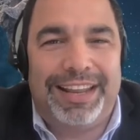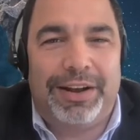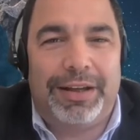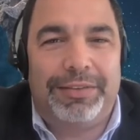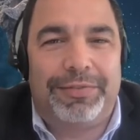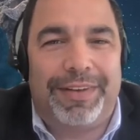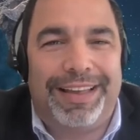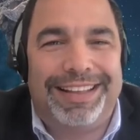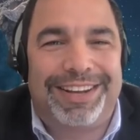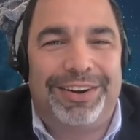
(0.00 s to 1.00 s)

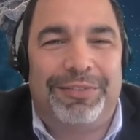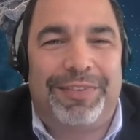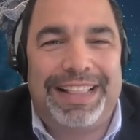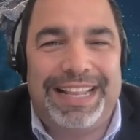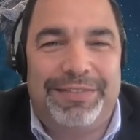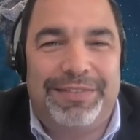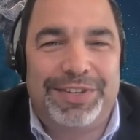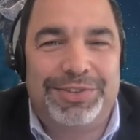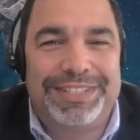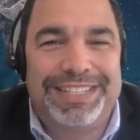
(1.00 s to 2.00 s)
It's hard to find the need for
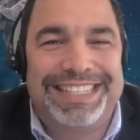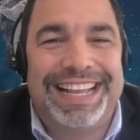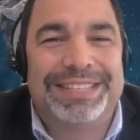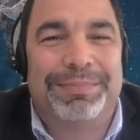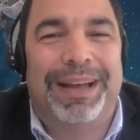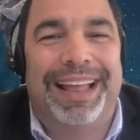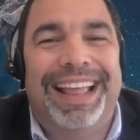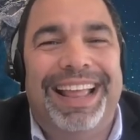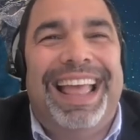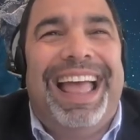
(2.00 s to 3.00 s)
shoes these days, but
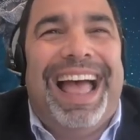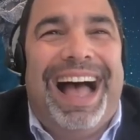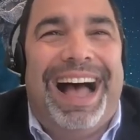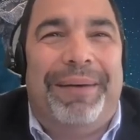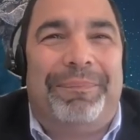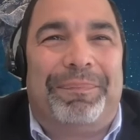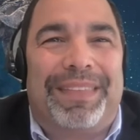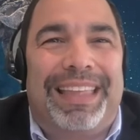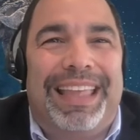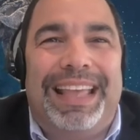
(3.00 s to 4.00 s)
um,
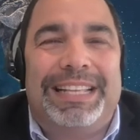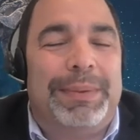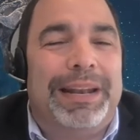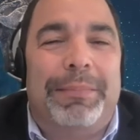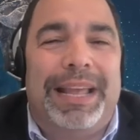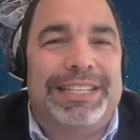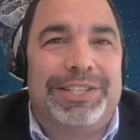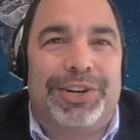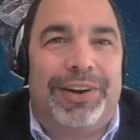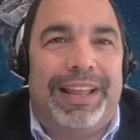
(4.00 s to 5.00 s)
it's been an
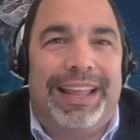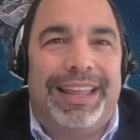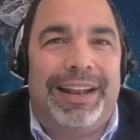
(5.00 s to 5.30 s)
amazing journey.